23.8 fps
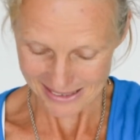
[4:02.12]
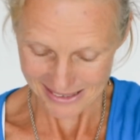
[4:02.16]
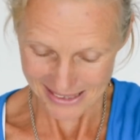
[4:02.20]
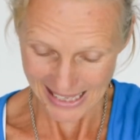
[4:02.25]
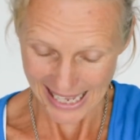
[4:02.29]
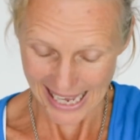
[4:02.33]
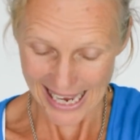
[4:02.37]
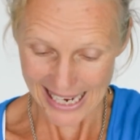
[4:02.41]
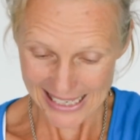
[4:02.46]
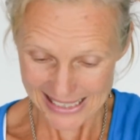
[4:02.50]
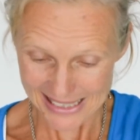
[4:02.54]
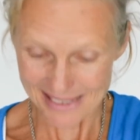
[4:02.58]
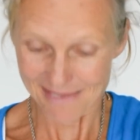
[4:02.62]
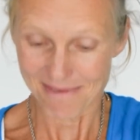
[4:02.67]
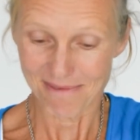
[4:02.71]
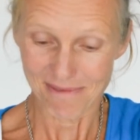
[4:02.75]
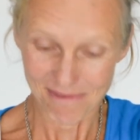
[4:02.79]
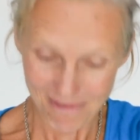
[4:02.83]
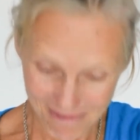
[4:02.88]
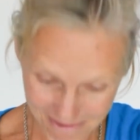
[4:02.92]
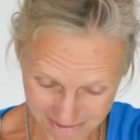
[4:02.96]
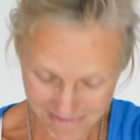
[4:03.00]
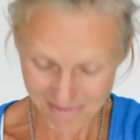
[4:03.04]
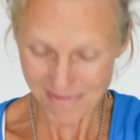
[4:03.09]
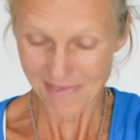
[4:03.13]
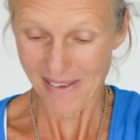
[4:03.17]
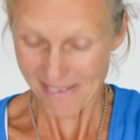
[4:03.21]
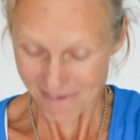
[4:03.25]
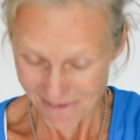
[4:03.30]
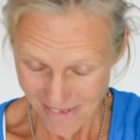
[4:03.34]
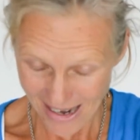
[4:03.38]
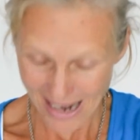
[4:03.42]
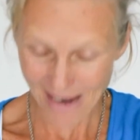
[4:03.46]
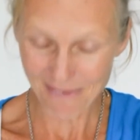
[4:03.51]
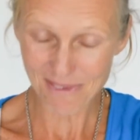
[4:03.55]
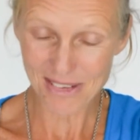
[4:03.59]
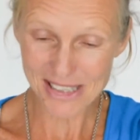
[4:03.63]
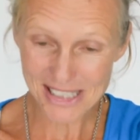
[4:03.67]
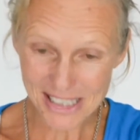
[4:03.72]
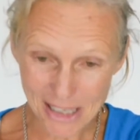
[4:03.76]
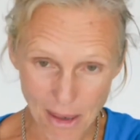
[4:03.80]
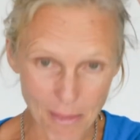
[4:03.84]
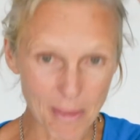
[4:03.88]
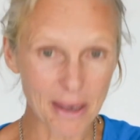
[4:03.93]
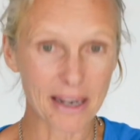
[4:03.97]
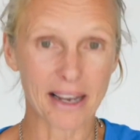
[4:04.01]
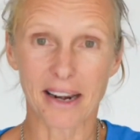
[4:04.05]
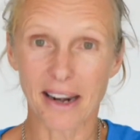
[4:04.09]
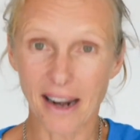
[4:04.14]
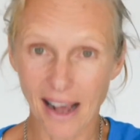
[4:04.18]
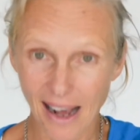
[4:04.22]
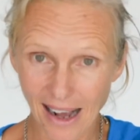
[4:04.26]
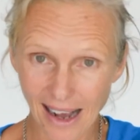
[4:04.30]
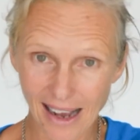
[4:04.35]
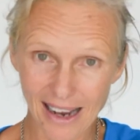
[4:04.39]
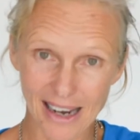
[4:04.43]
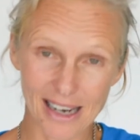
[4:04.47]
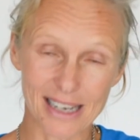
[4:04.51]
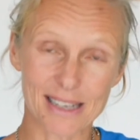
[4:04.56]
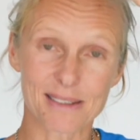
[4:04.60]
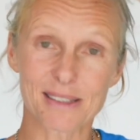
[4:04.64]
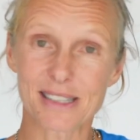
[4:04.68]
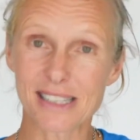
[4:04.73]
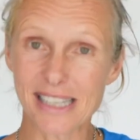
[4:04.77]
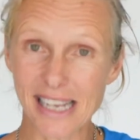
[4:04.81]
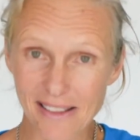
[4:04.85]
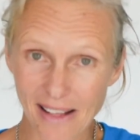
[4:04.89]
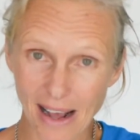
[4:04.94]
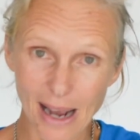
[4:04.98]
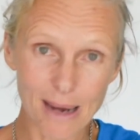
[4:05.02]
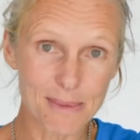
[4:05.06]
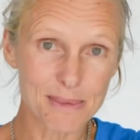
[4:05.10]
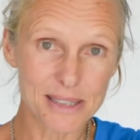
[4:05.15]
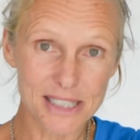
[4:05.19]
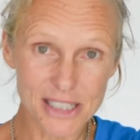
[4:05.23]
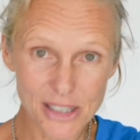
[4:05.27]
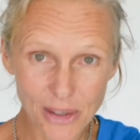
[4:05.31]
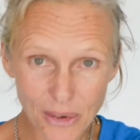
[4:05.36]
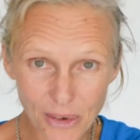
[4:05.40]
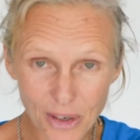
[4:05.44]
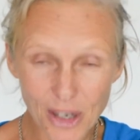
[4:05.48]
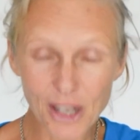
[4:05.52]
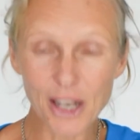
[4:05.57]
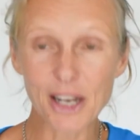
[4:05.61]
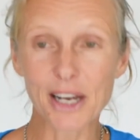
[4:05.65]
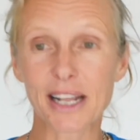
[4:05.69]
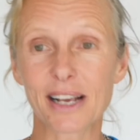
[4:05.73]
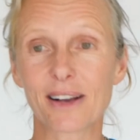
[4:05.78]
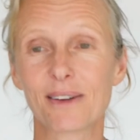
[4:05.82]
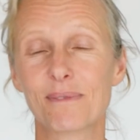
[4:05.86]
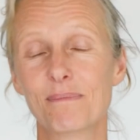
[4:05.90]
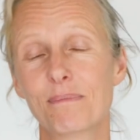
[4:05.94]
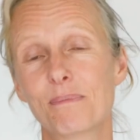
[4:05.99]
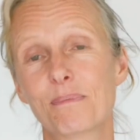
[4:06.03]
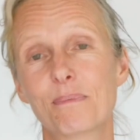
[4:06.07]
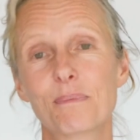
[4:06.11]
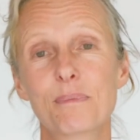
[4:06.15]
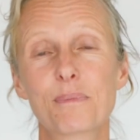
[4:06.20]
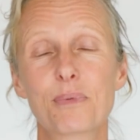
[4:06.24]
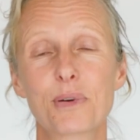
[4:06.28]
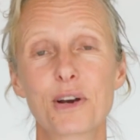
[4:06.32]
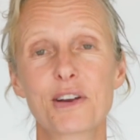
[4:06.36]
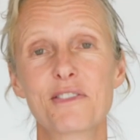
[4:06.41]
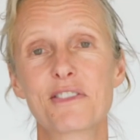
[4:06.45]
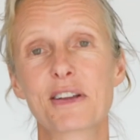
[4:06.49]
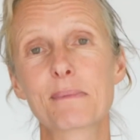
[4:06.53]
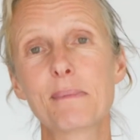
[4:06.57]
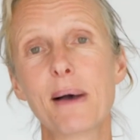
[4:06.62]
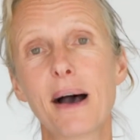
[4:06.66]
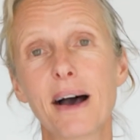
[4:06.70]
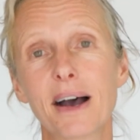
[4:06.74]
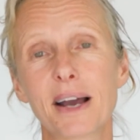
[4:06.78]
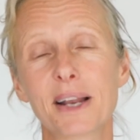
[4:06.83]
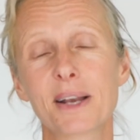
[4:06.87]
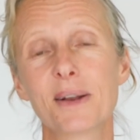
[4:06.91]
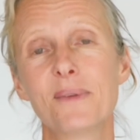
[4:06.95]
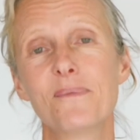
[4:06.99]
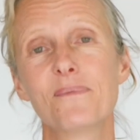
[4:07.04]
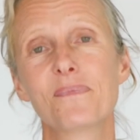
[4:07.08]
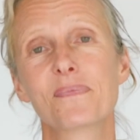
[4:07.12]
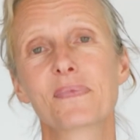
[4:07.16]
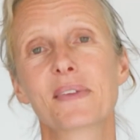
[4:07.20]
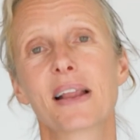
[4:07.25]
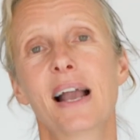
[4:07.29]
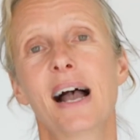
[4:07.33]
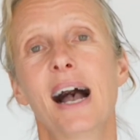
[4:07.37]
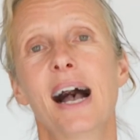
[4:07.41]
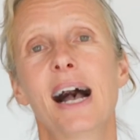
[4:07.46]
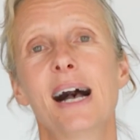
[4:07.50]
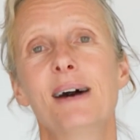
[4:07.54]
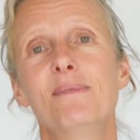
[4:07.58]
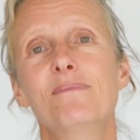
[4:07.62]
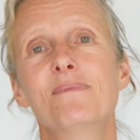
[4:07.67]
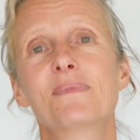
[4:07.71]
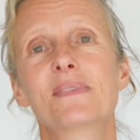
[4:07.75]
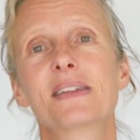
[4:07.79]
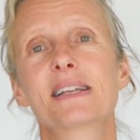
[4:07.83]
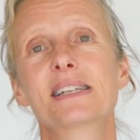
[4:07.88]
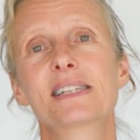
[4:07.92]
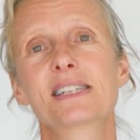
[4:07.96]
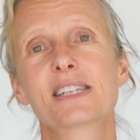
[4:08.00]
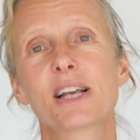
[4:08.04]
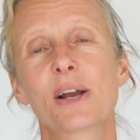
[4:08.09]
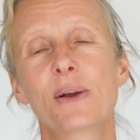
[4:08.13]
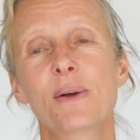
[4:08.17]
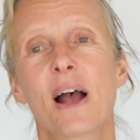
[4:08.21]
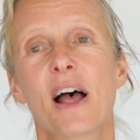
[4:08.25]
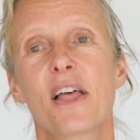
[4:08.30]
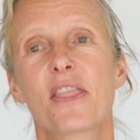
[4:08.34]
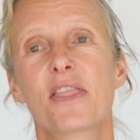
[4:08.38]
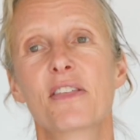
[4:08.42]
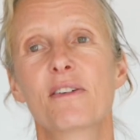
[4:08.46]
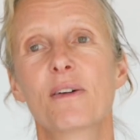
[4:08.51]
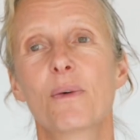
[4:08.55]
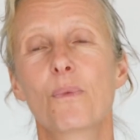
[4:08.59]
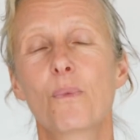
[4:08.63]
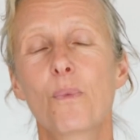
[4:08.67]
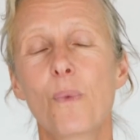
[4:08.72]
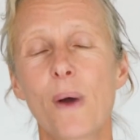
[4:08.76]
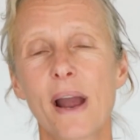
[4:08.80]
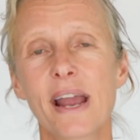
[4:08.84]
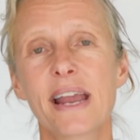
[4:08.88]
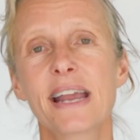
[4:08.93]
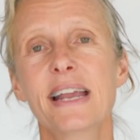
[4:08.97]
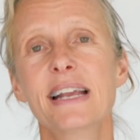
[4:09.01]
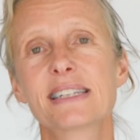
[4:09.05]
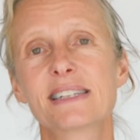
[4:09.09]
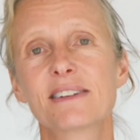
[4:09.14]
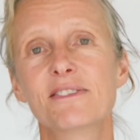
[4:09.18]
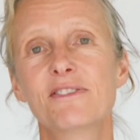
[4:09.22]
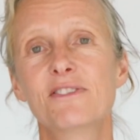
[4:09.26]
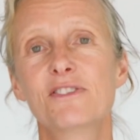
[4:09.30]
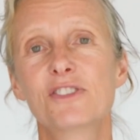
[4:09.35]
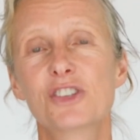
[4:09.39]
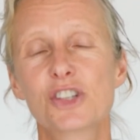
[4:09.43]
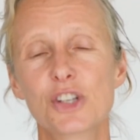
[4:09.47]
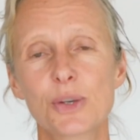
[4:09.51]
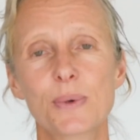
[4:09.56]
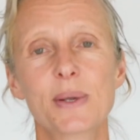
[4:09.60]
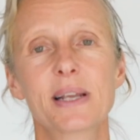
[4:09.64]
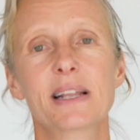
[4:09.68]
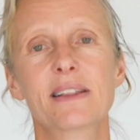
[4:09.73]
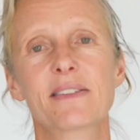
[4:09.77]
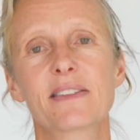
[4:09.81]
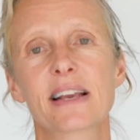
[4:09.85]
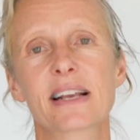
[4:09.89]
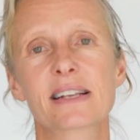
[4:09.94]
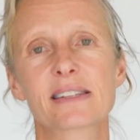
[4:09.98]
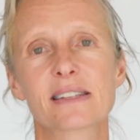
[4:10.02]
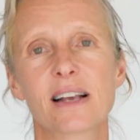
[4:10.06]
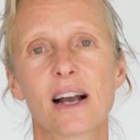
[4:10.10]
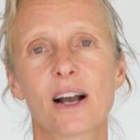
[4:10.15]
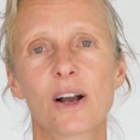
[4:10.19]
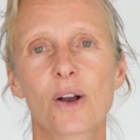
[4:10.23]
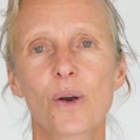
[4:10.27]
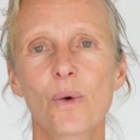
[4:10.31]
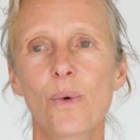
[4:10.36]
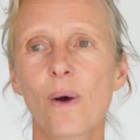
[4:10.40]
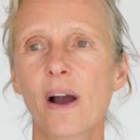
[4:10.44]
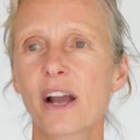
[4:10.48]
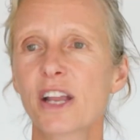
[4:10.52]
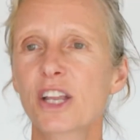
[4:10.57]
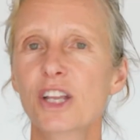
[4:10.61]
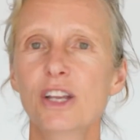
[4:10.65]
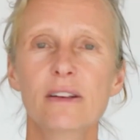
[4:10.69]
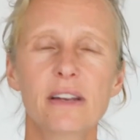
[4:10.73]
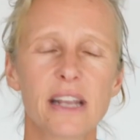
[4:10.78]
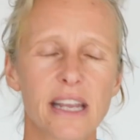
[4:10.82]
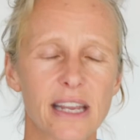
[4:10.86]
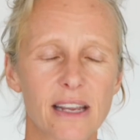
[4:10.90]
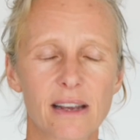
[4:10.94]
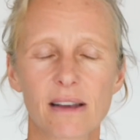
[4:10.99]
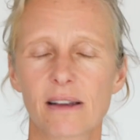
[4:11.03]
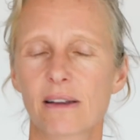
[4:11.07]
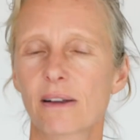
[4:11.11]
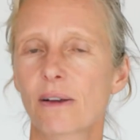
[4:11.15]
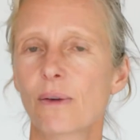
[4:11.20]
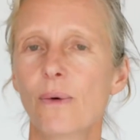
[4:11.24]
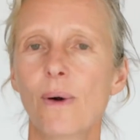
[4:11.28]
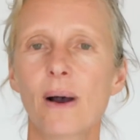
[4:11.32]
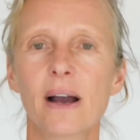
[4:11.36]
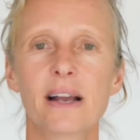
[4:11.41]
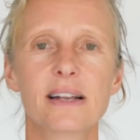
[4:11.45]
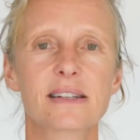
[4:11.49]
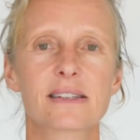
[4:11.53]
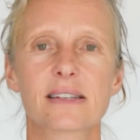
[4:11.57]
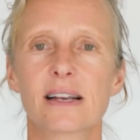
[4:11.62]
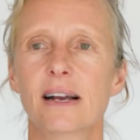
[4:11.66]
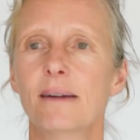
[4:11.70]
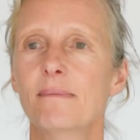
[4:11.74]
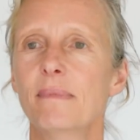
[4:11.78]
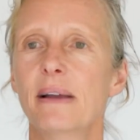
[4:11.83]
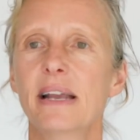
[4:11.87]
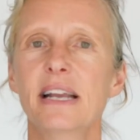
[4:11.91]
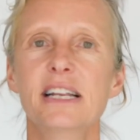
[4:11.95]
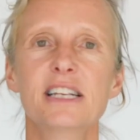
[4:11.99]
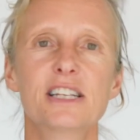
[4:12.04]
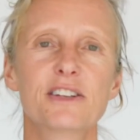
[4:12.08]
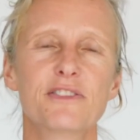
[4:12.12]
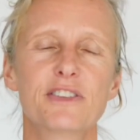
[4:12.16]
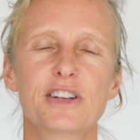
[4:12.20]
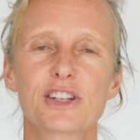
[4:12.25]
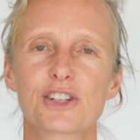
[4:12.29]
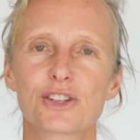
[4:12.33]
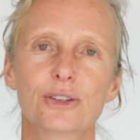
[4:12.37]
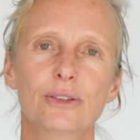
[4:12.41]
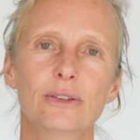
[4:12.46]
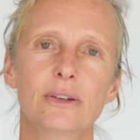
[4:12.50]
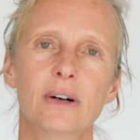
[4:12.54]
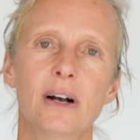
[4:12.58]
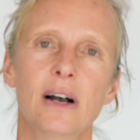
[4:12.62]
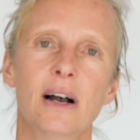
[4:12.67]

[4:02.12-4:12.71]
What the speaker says: head and round the stomach, and I can see that I'm still learning on improving mine. So there are ways of doing things that are quite unique, quite individual.